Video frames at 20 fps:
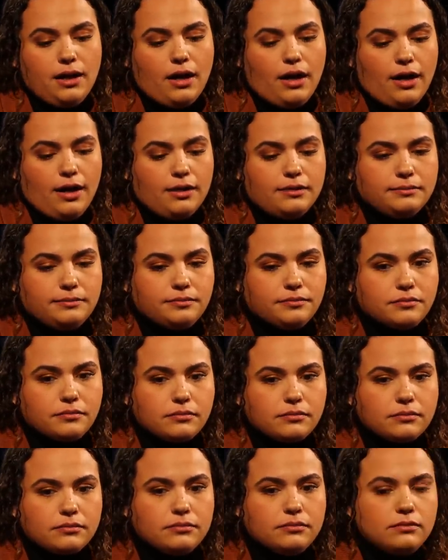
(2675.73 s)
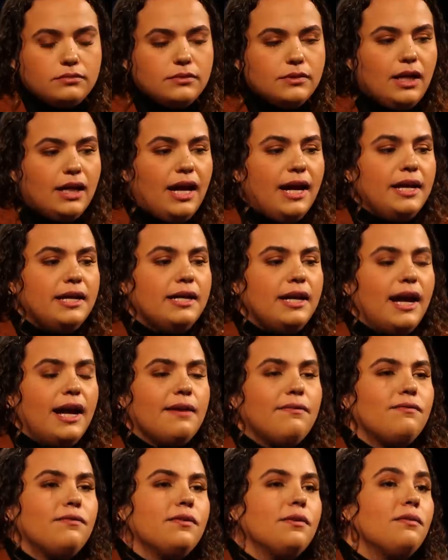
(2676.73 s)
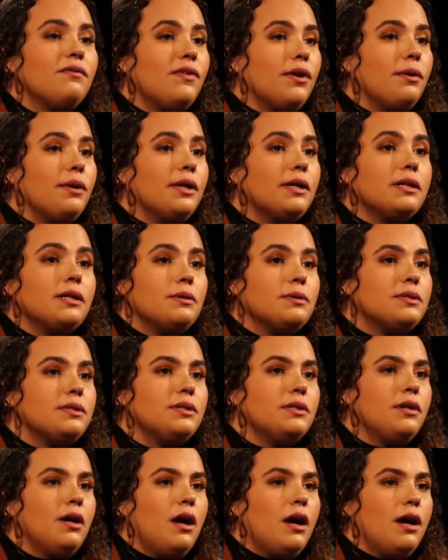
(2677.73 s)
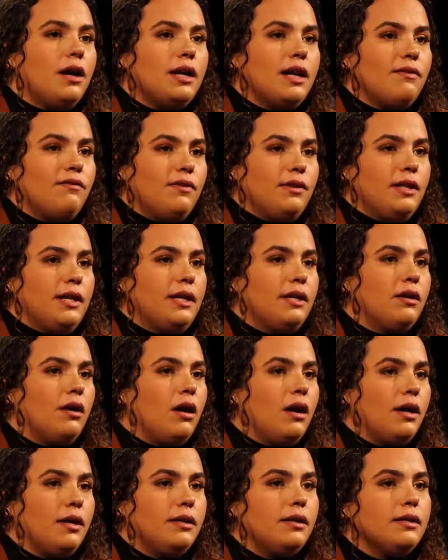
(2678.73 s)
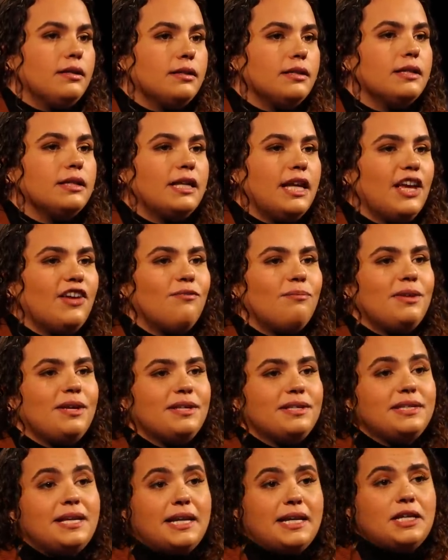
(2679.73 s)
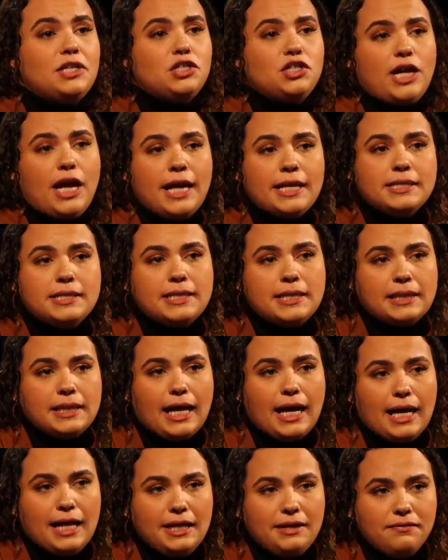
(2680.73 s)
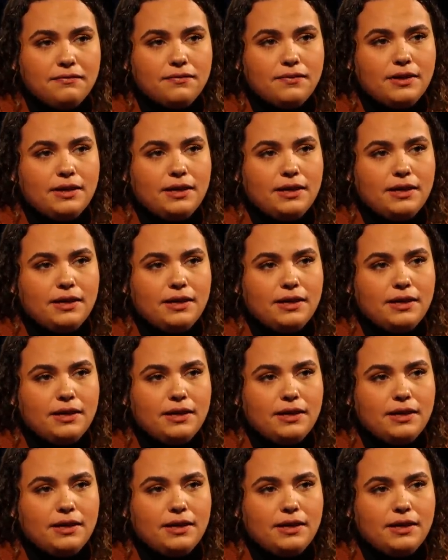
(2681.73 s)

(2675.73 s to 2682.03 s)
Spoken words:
And I feel very close to God. I feel like God gave me a second chance in life.